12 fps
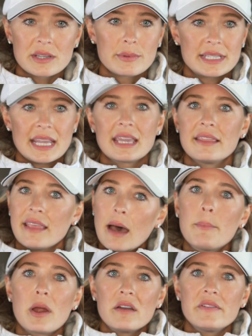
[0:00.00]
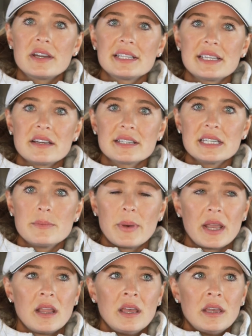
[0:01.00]
I was taking that part very seriously,
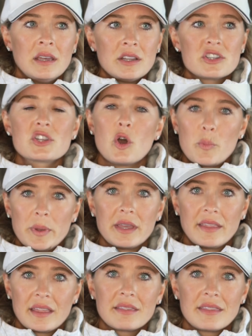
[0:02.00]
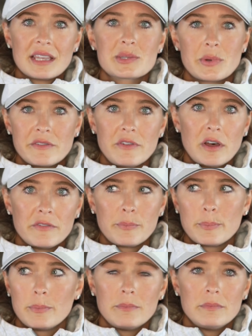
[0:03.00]
but just hoping that things would evolve
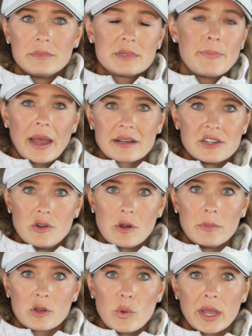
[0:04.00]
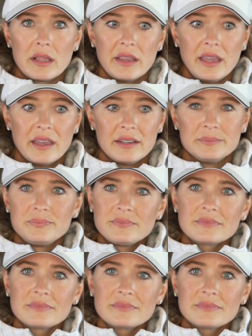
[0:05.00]
back to normal quickly. And,